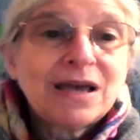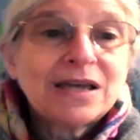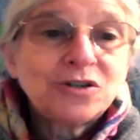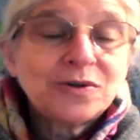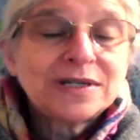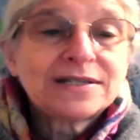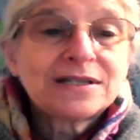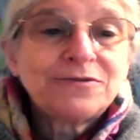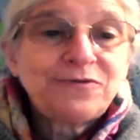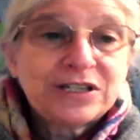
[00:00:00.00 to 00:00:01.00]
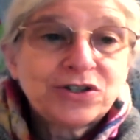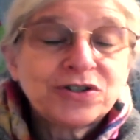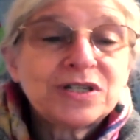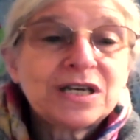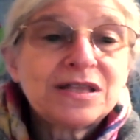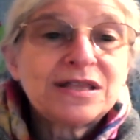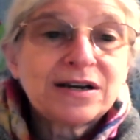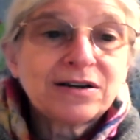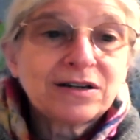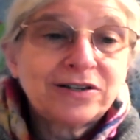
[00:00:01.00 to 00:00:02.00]
and U S investors in
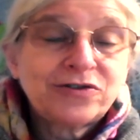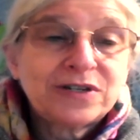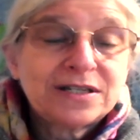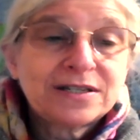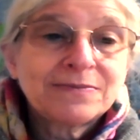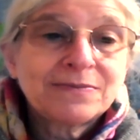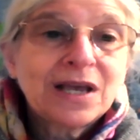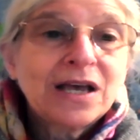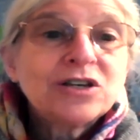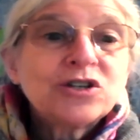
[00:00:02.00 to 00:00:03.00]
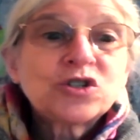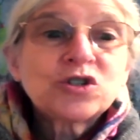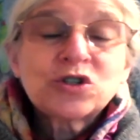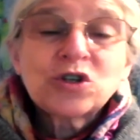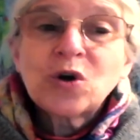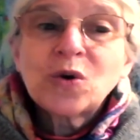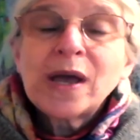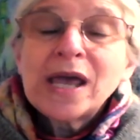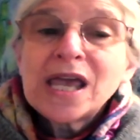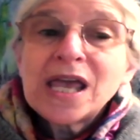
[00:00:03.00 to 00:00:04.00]
their countries.
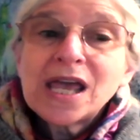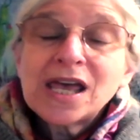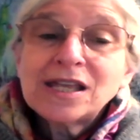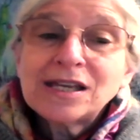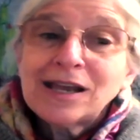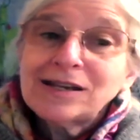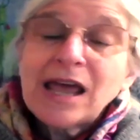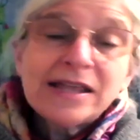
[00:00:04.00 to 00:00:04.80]
So, in,